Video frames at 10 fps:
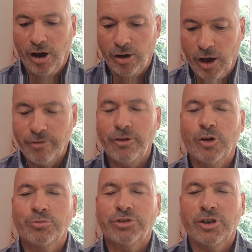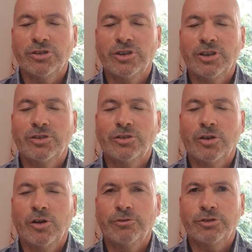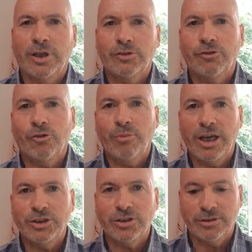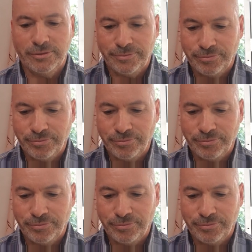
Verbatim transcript: our lifelong process of transformation